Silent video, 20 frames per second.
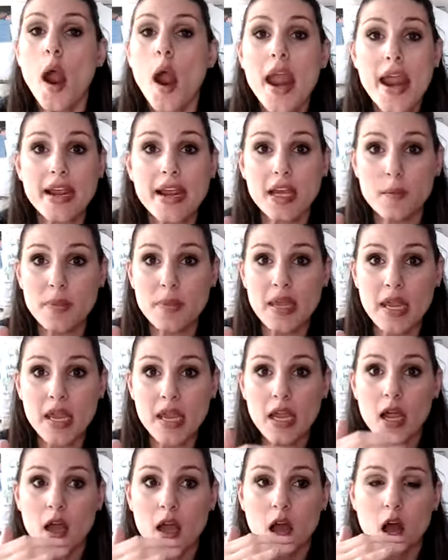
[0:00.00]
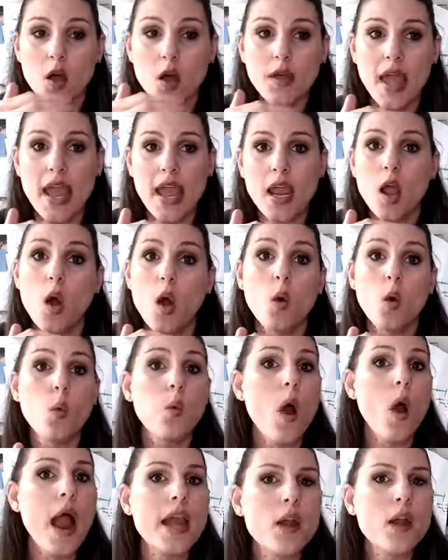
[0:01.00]
It could be, okay,
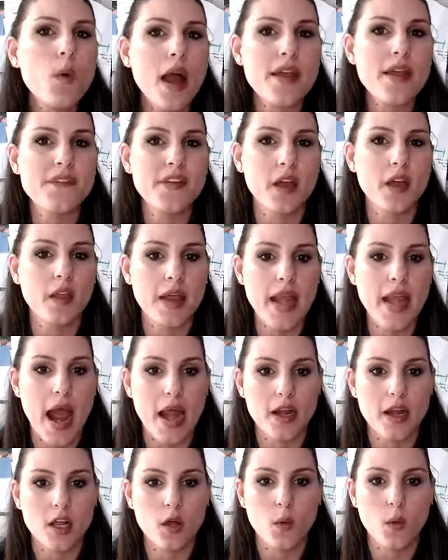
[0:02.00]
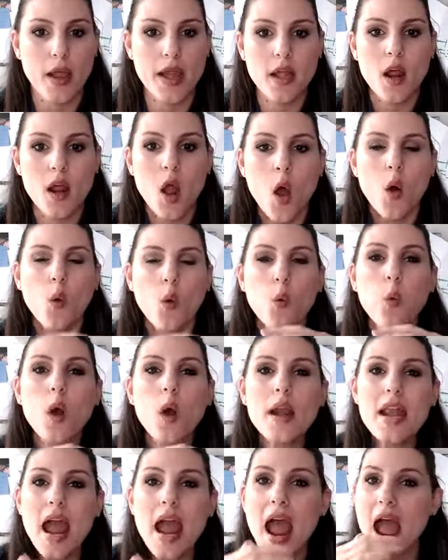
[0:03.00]
why do I feel inadequate?
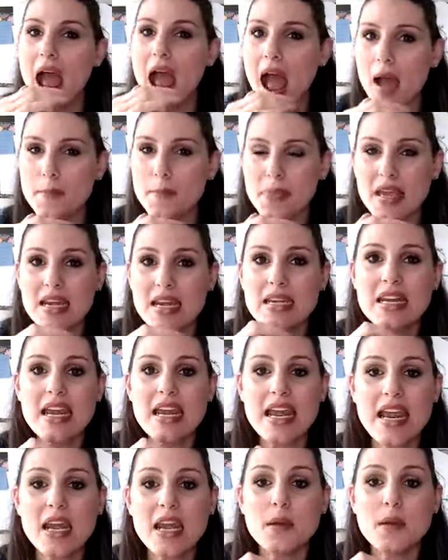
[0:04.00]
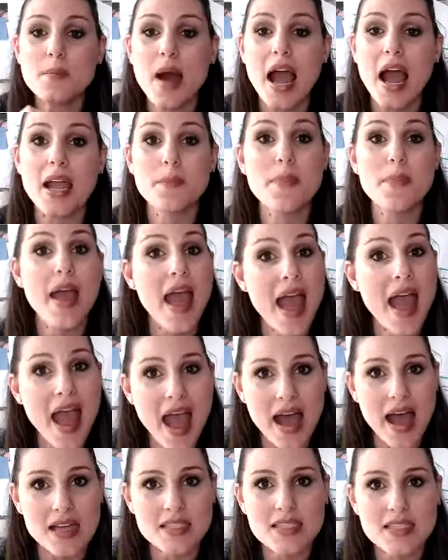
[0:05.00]
What happened in my
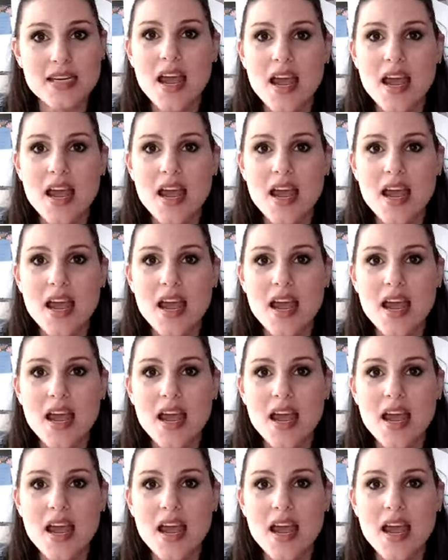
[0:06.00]
past